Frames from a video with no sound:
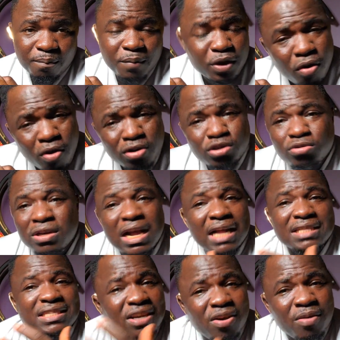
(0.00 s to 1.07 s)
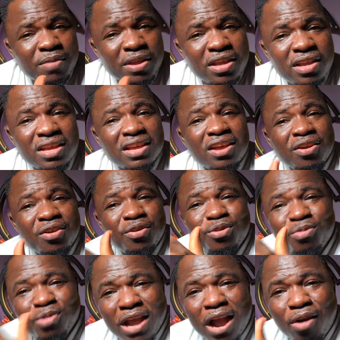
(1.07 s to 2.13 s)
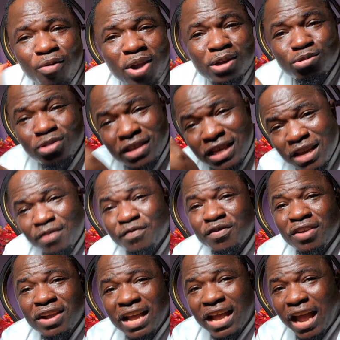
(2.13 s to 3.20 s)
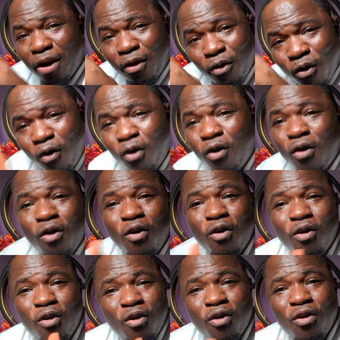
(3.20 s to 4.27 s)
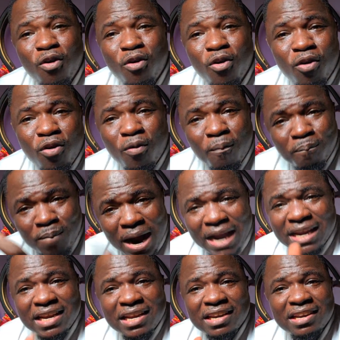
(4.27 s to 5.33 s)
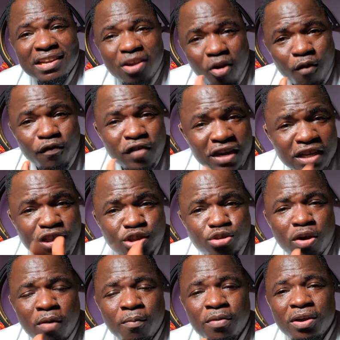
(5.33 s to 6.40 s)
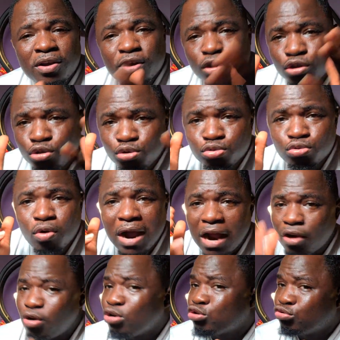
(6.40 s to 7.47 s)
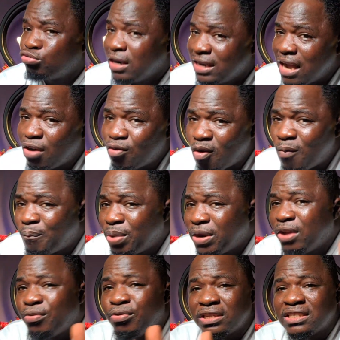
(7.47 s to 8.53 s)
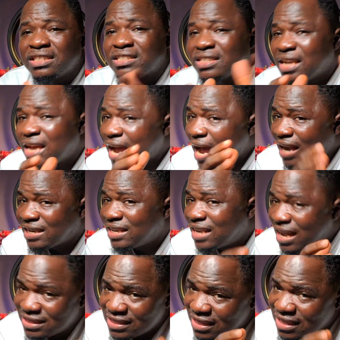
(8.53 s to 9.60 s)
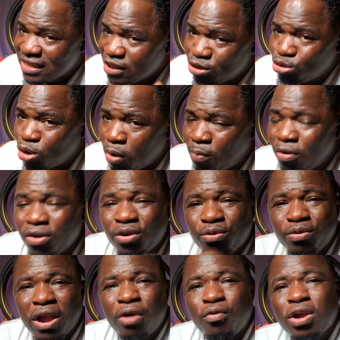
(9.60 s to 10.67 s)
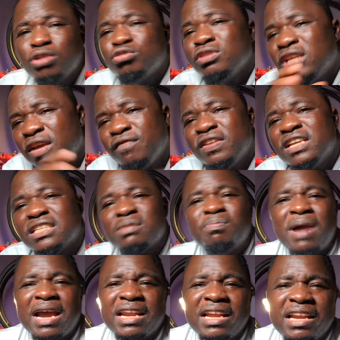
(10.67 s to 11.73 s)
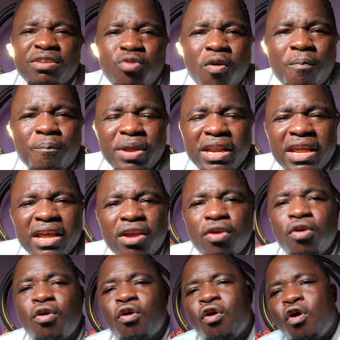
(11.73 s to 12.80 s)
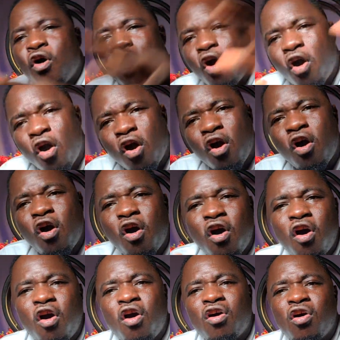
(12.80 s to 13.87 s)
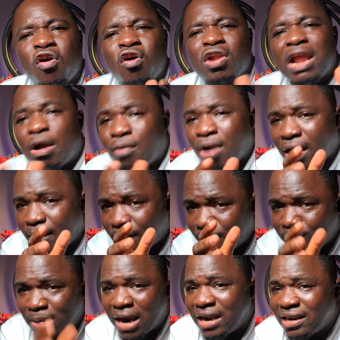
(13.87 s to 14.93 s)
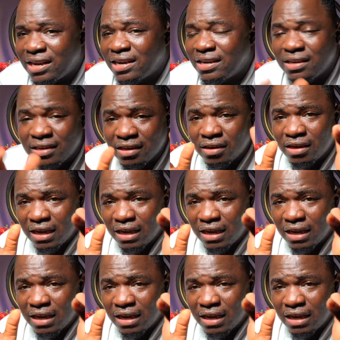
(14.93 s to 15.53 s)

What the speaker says: because you can't tell me we are going to give a whole mining of lithium to an Australian company, which is Atlantic Lithium. We are going to give this mining company all our mining,